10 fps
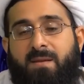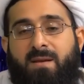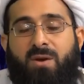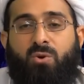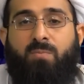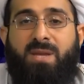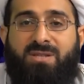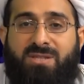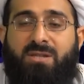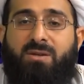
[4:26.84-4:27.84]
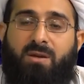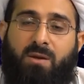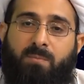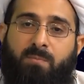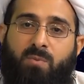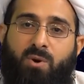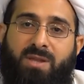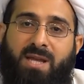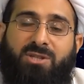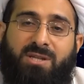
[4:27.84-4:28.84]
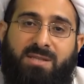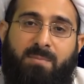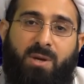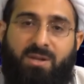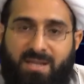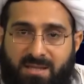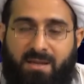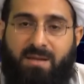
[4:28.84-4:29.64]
Humans, more than just a body,